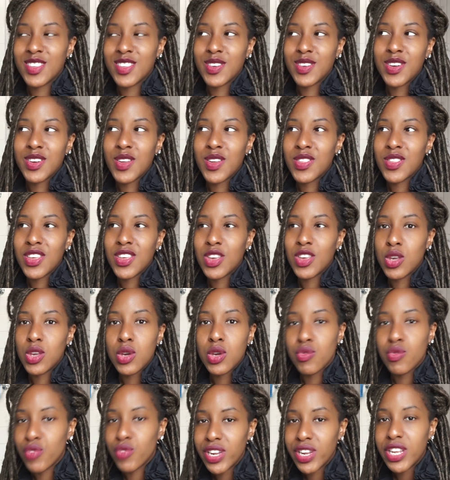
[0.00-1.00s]
so I don't think you
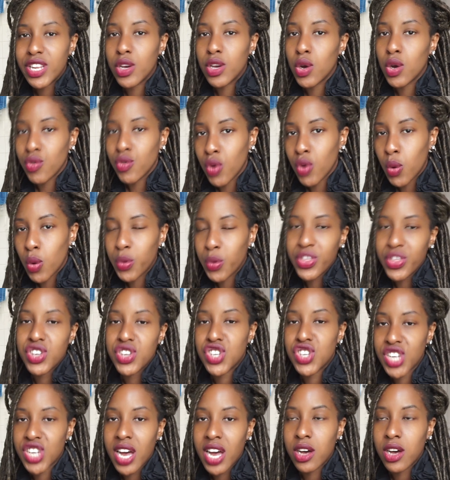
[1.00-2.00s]
can really go wrong with a
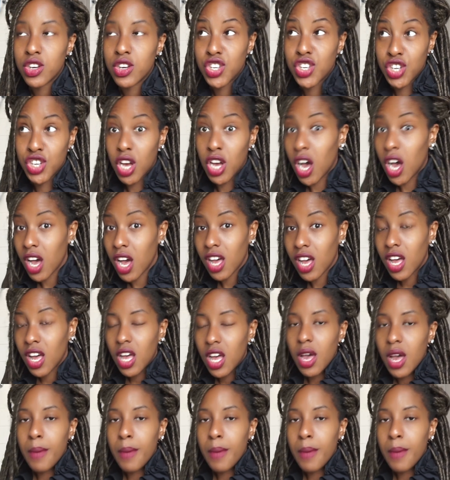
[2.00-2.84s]
shirt.